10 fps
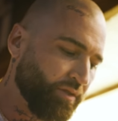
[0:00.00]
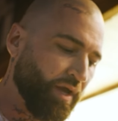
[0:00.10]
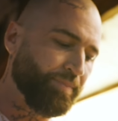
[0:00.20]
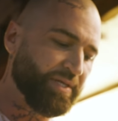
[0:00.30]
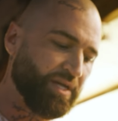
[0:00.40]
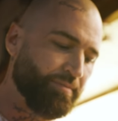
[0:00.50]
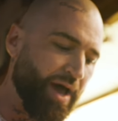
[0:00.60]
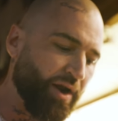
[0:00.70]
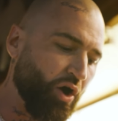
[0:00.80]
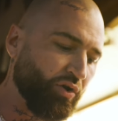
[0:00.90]
Dumplings are
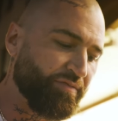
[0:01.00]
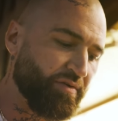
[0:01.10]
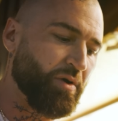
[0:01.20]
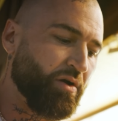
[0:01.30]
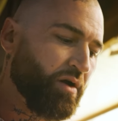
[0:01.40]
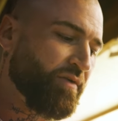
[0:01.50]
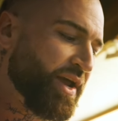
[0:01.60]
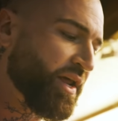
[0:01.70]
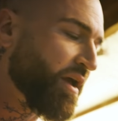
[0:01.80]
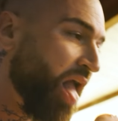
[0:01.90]
mad, I'll give them a
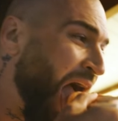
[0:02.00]
rating.